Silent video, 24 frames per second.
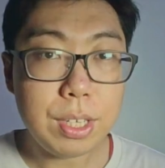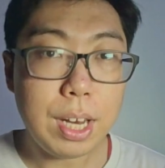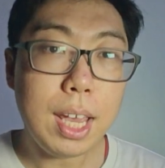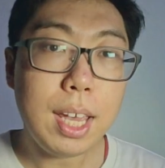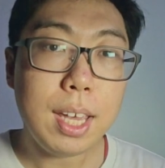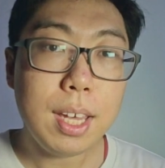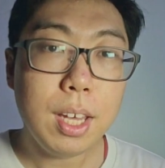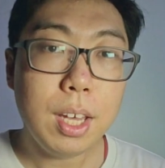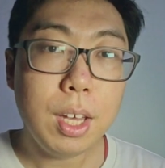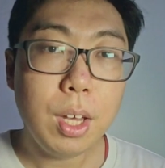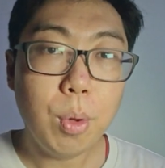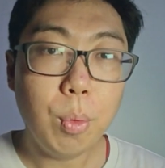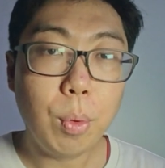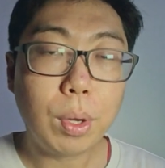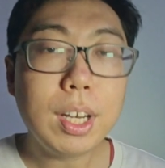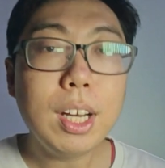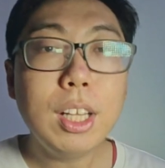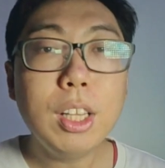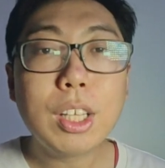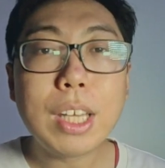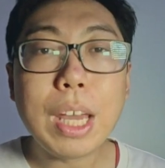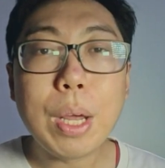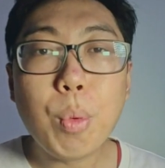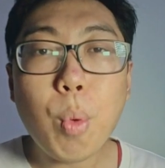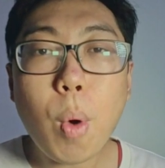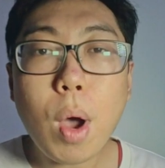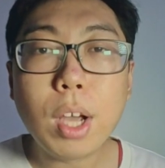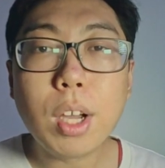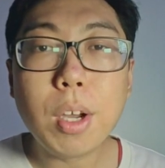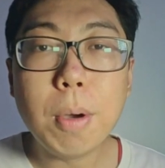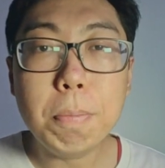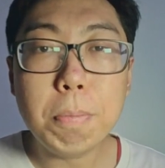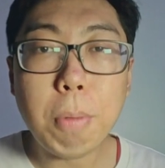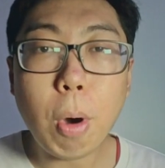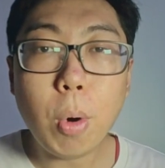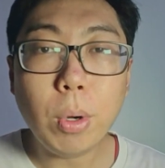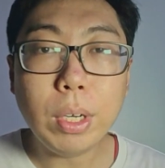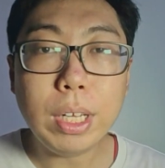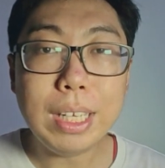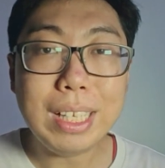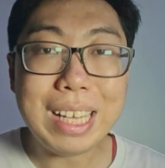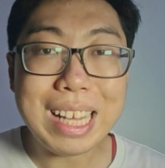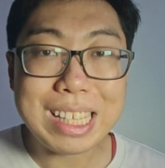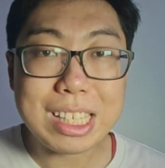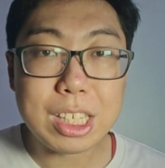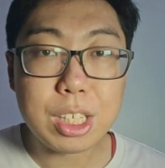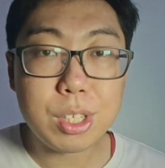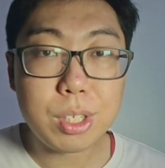today we're going to look at one
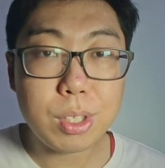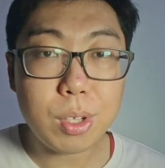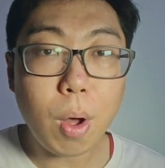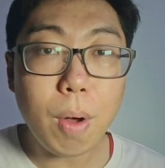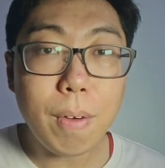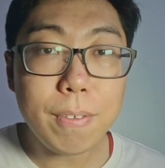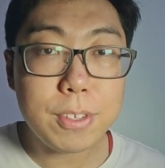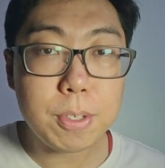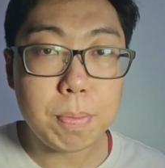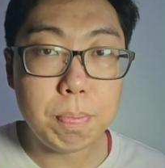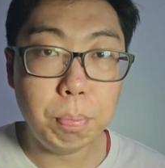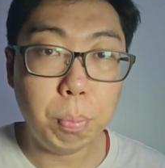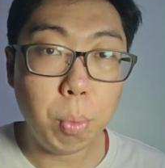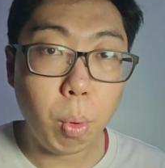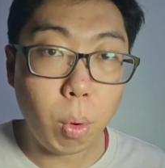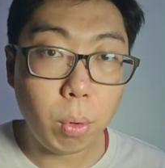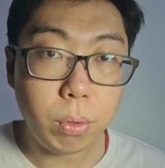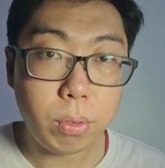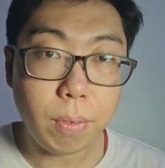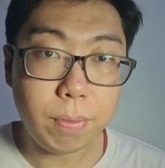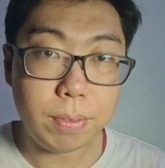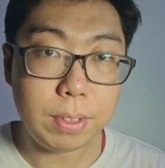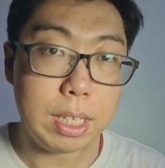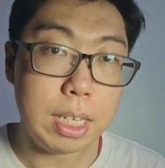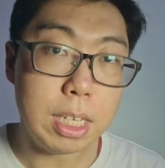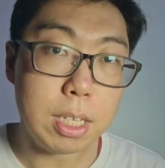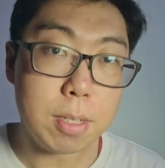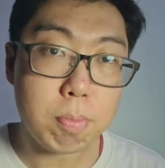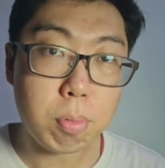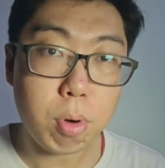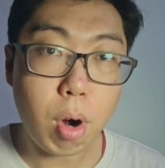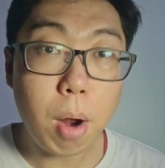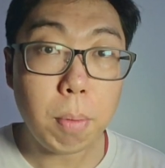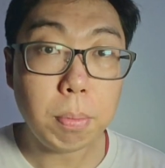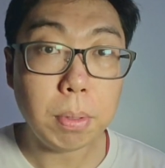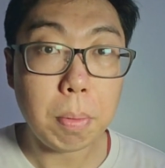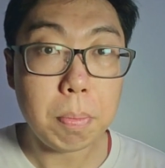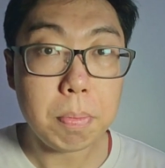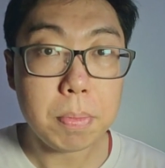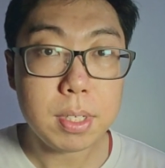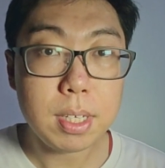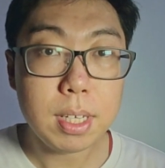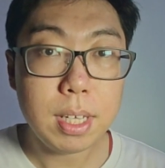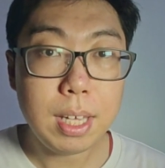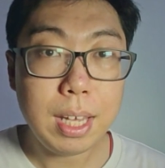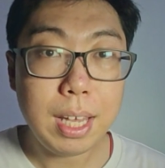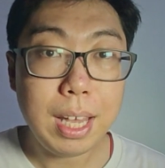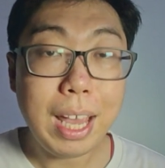component that solves both of these
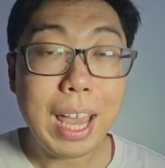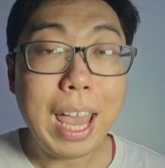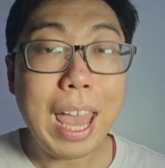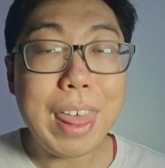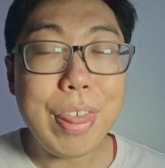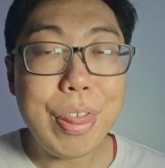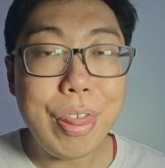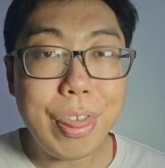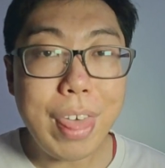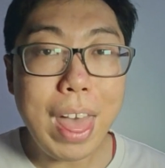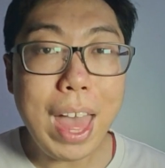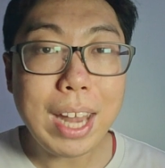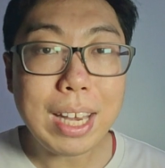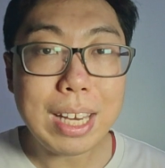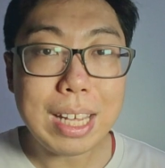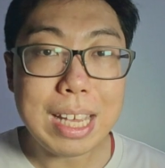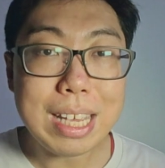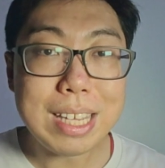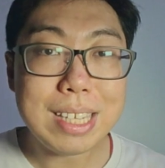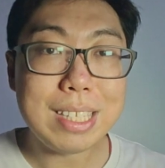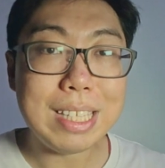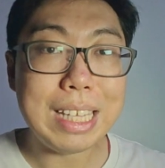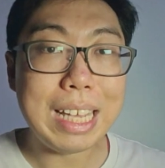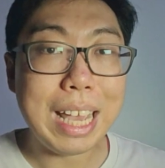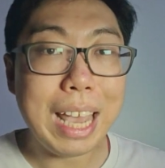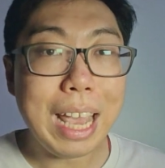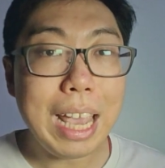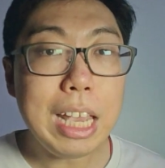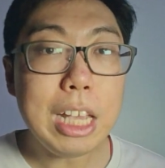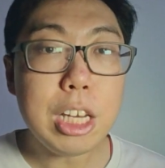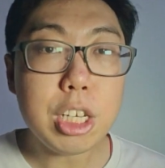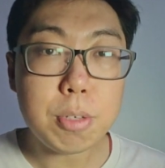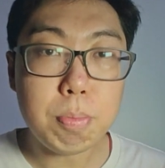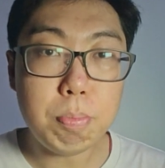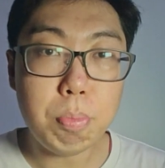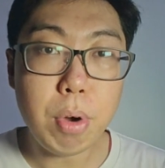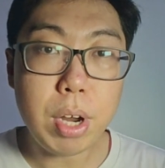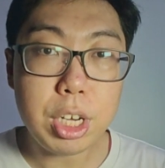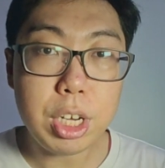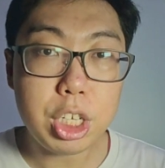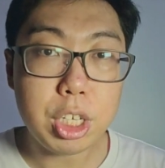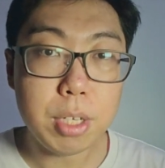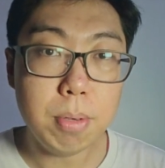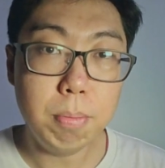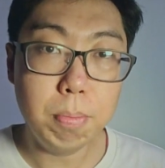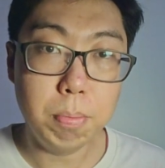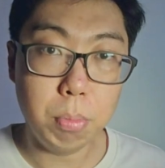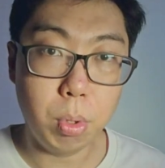problems, and that is the
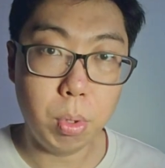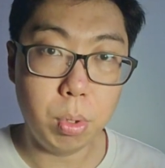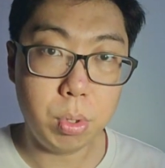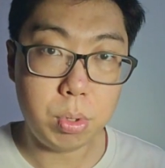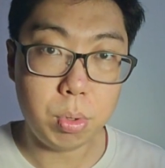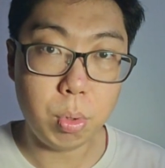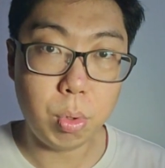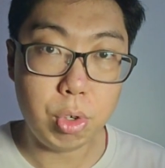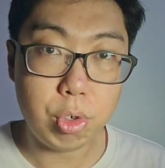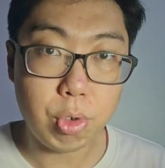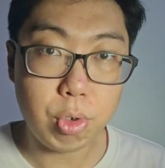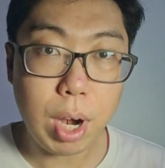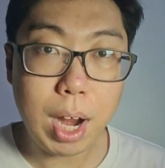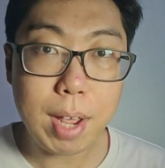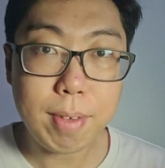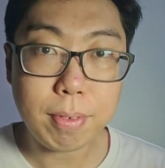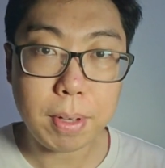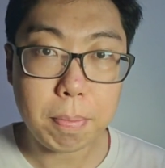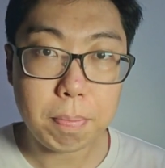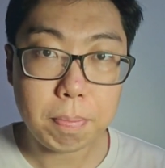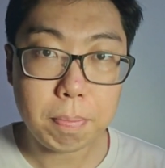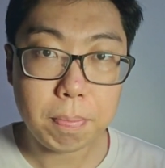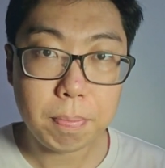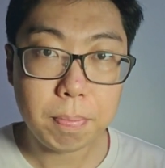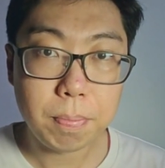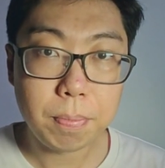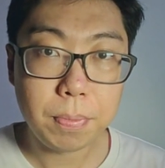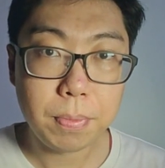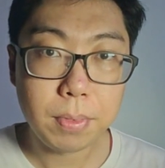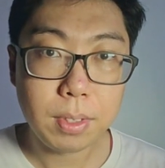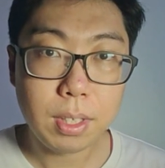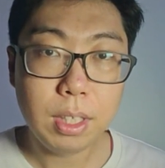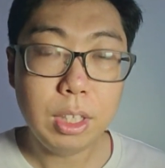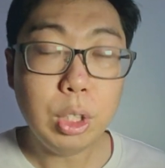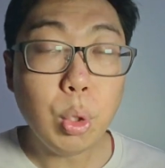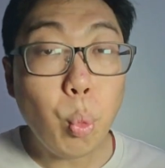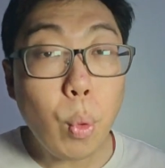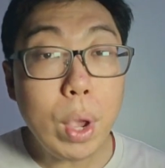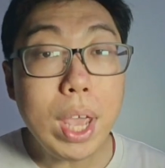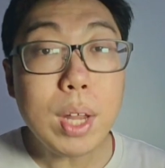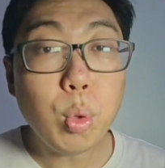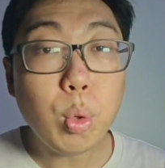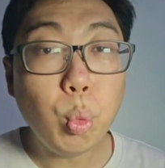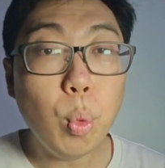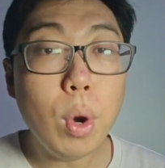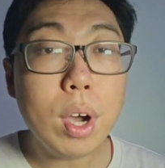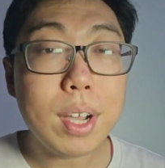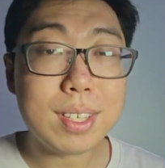H-Bridge motor driver. The way
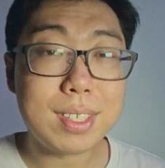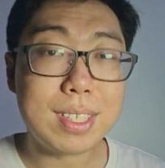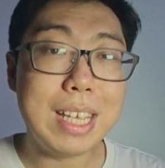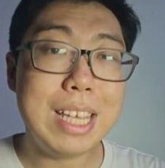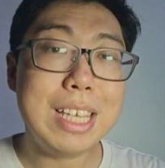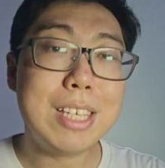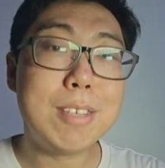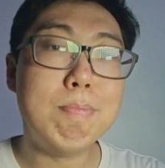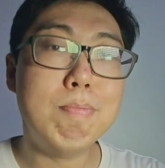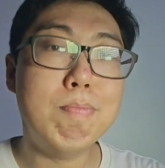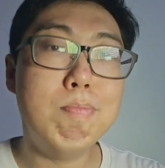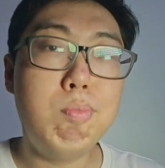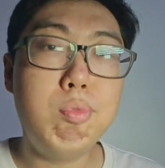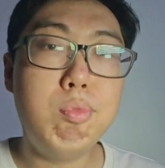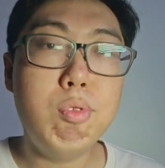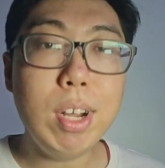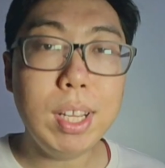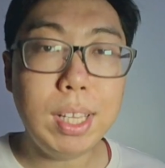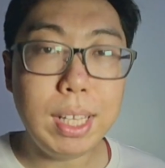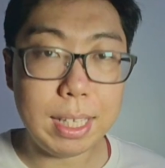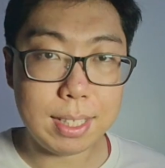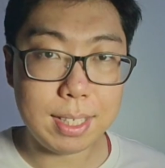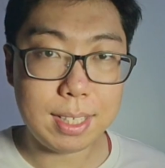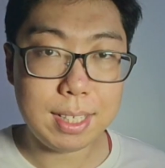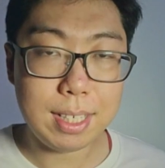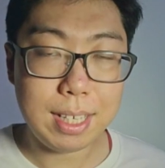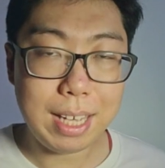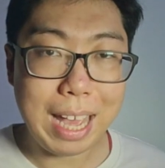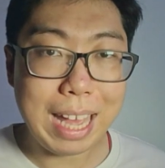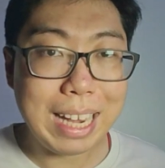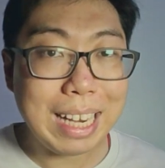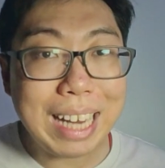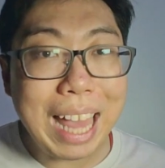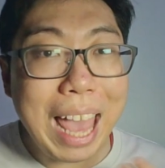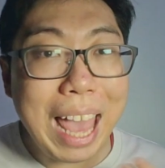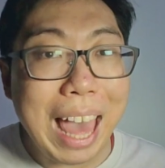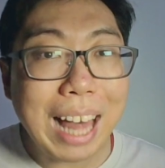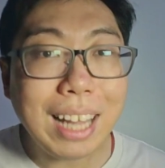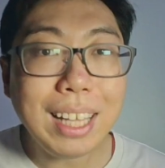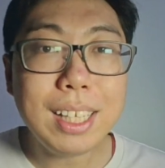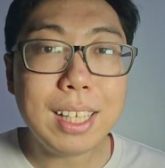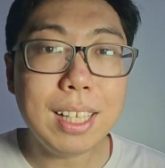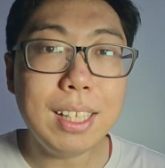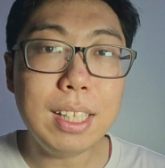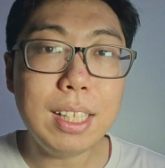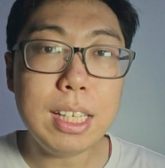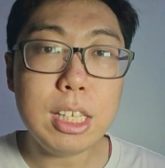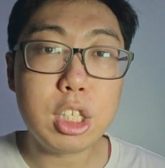it works is brilliant, and it
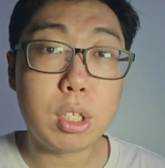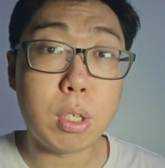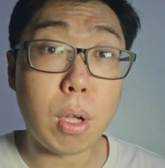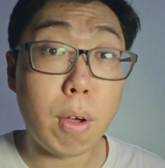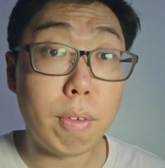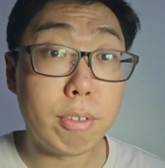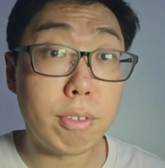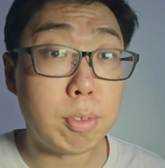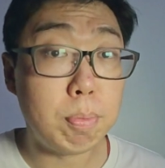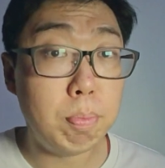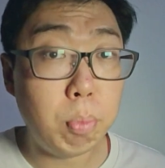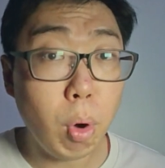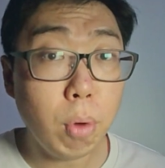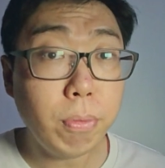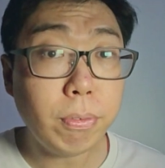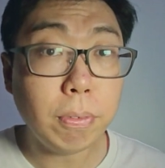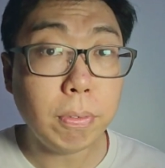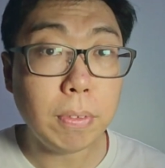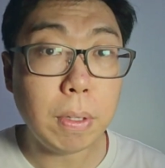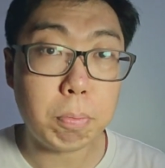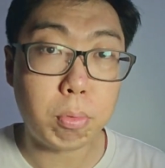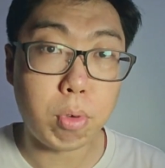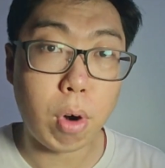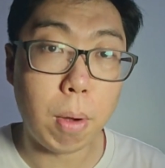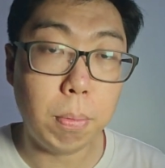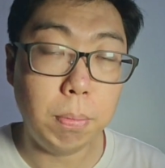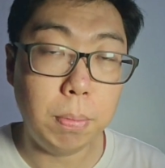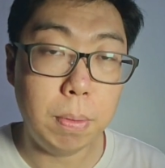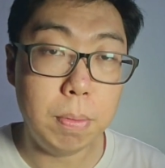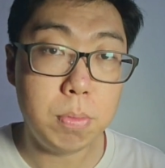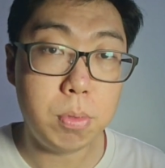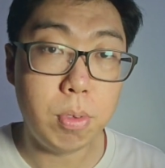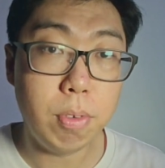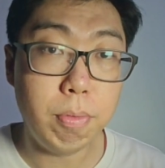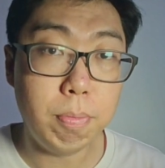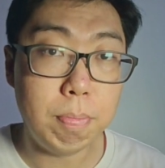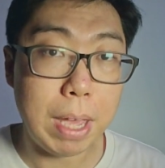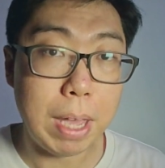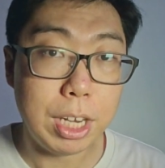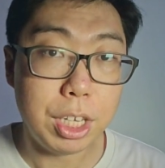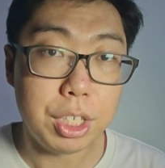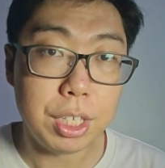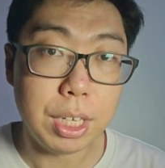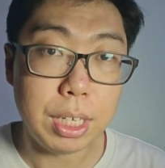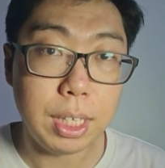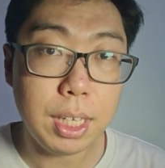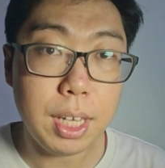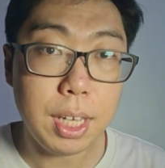elegantly solves both the problems we've
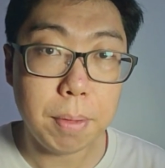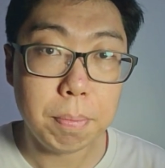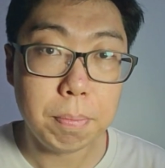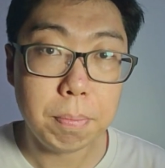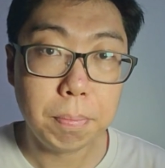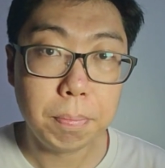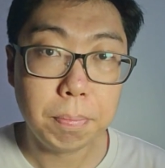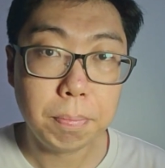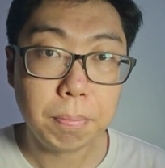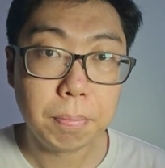mentioned here.